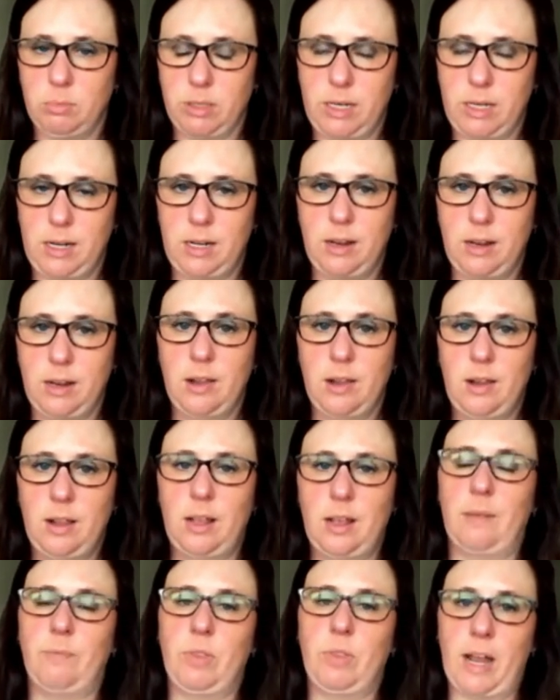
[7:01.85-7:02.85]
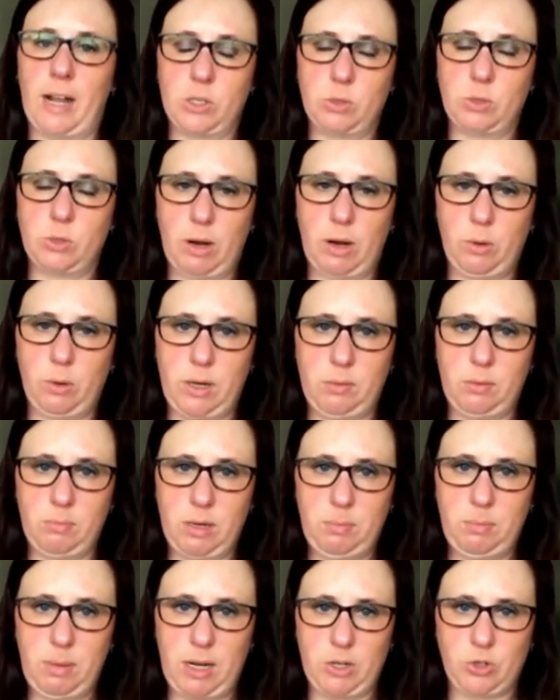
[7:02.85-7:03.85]
bleed? And that is why we
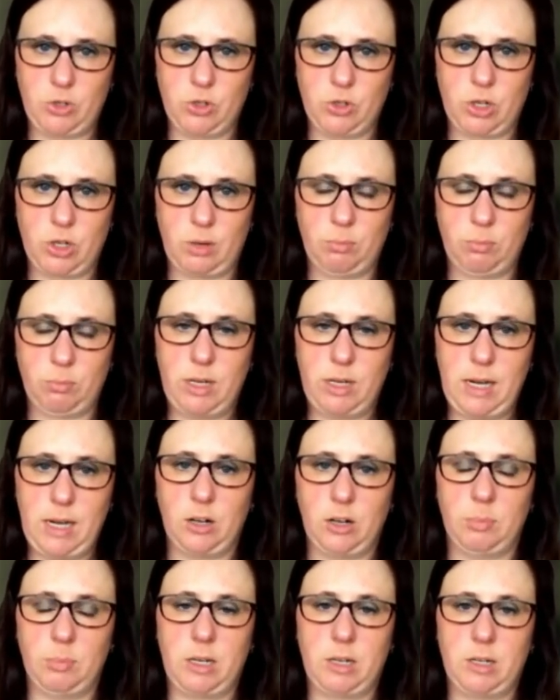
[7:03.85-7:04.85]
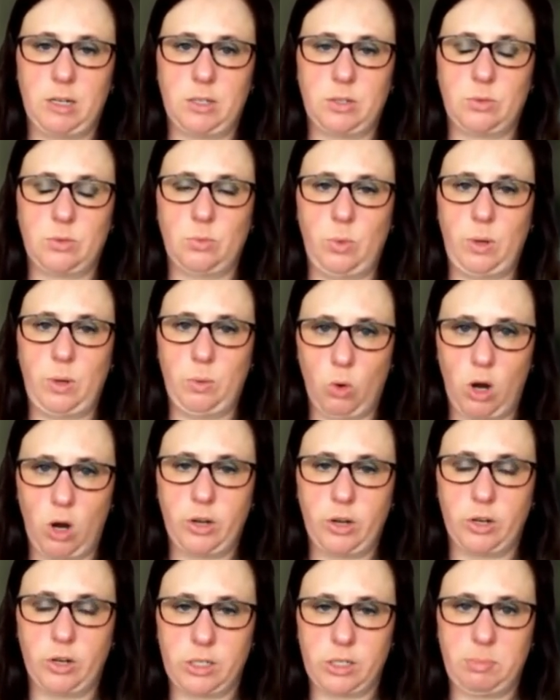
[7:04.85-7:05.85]
admit patients on prenatal, because we
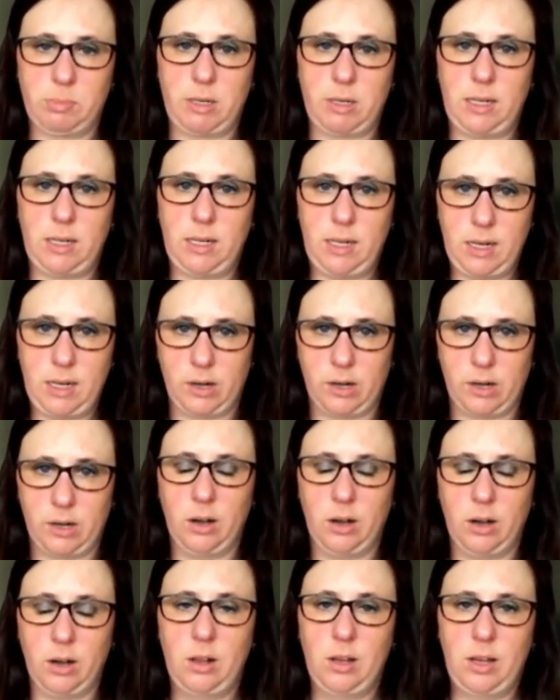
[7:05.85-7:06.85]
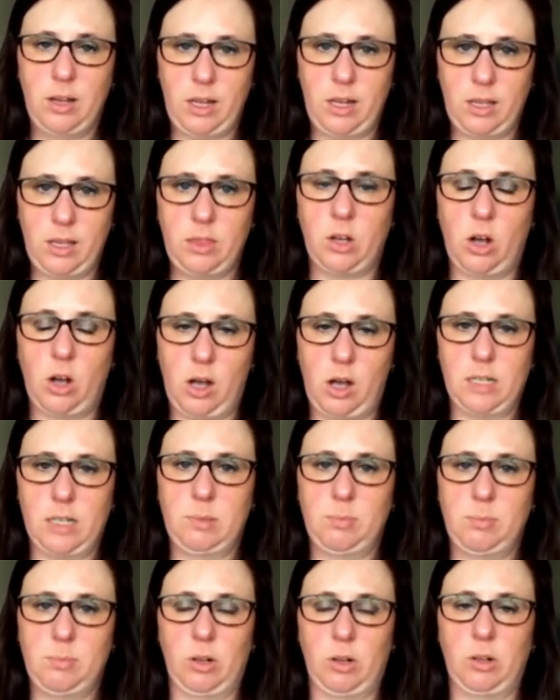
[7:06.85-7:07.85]
want her to be here in the
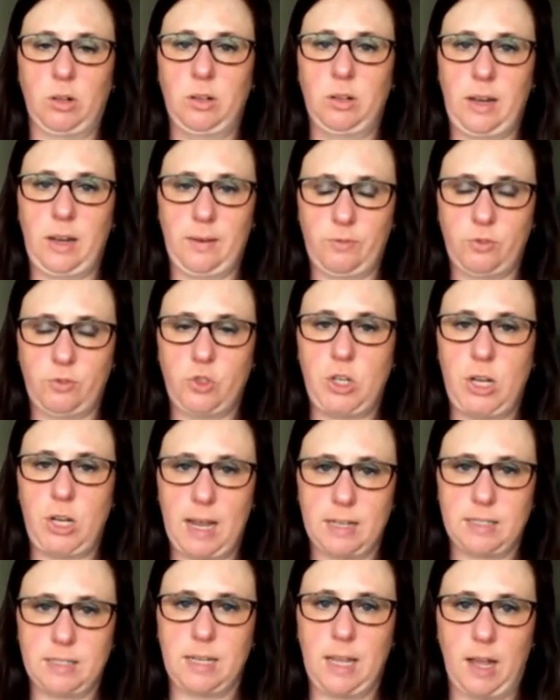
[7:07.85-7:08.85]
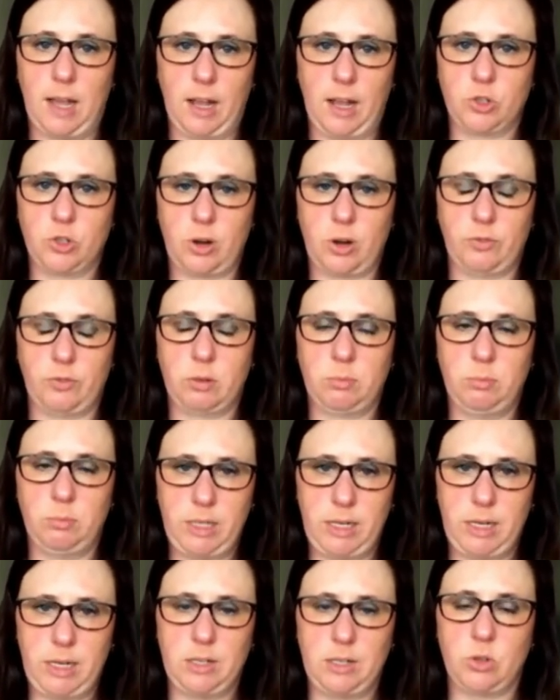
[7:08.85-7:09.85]
hospital if she has a catastrophic
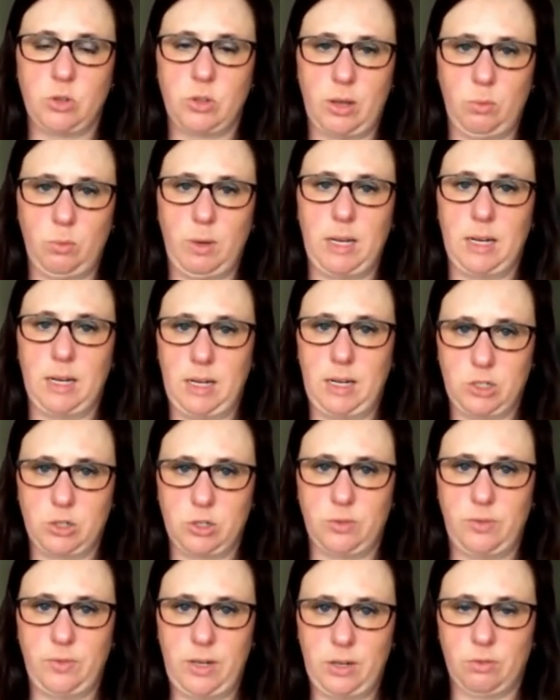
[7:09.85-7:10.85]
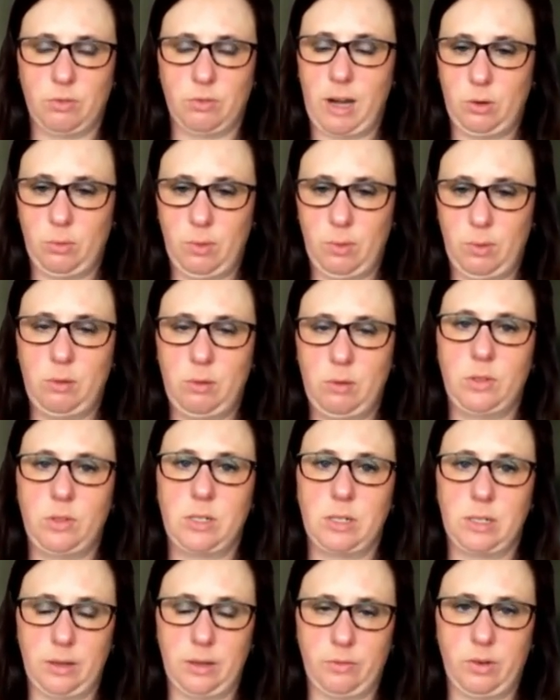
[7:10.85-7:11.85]
bleed so that we can intervene right away with
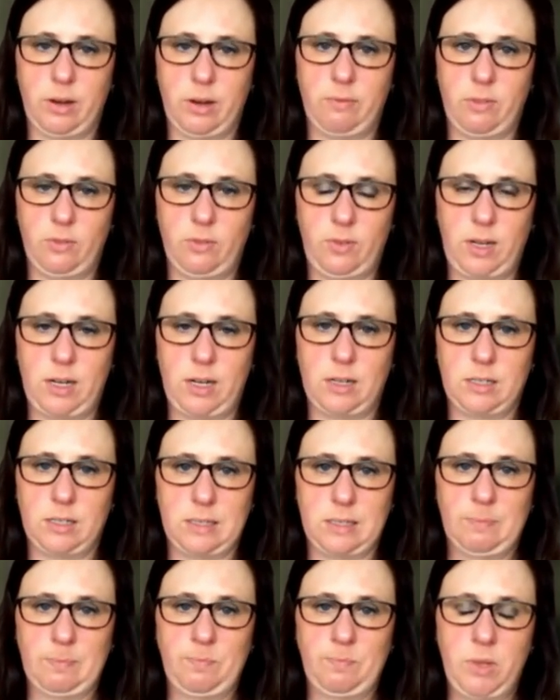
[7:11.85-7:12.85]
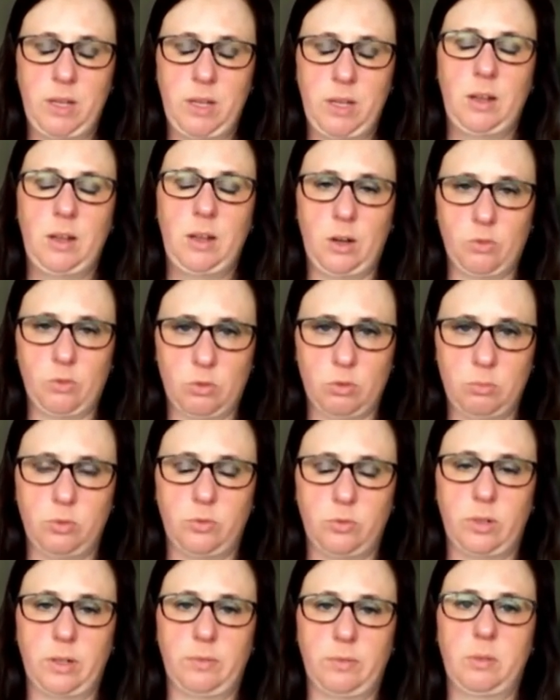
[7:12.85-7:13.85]
delivery of the fetus and
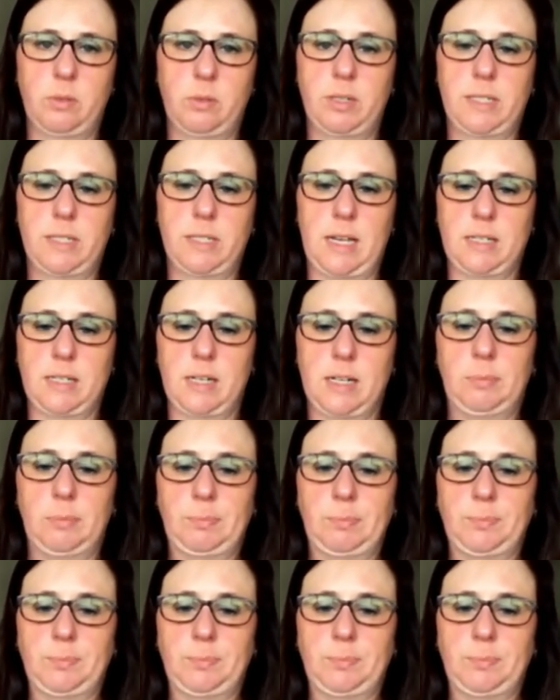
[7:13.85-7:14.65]
removal of the placenta.